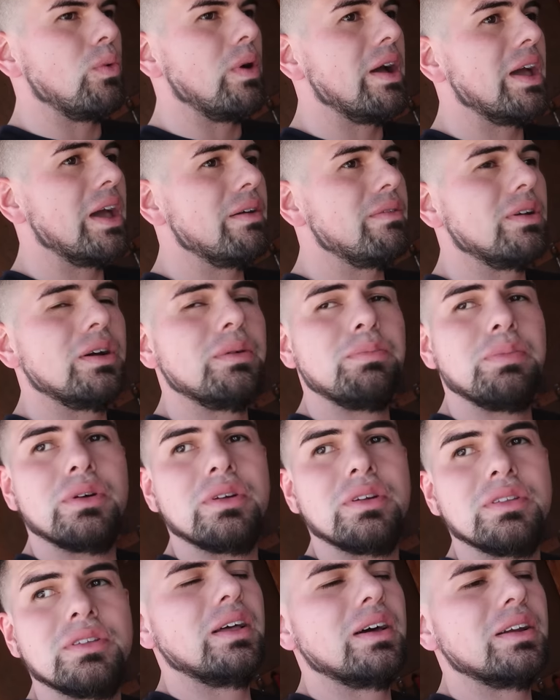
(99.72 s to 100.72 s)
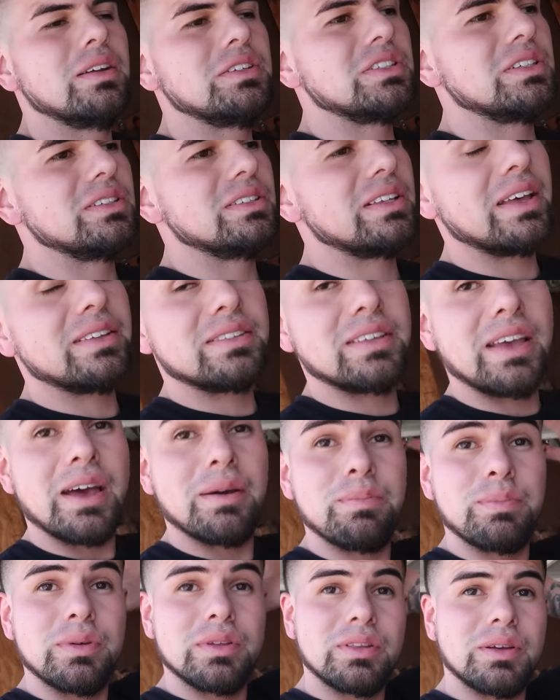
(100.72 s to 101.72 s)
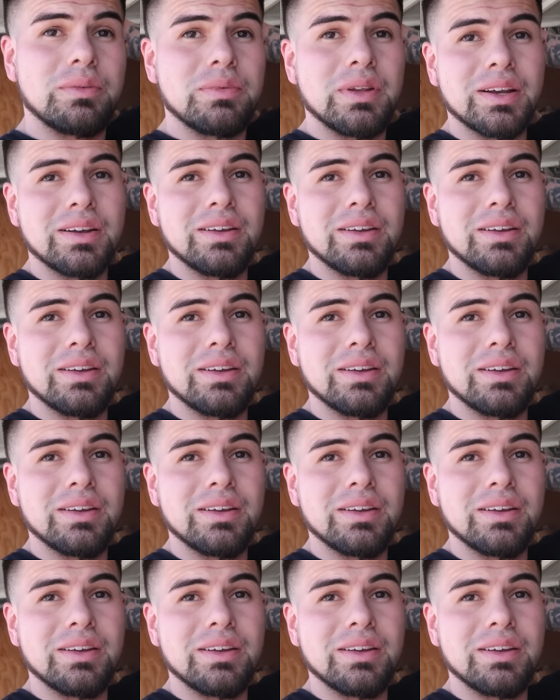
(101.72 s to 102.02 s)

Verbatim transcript: why I haven't uploaded a lot of shit has happened I'm not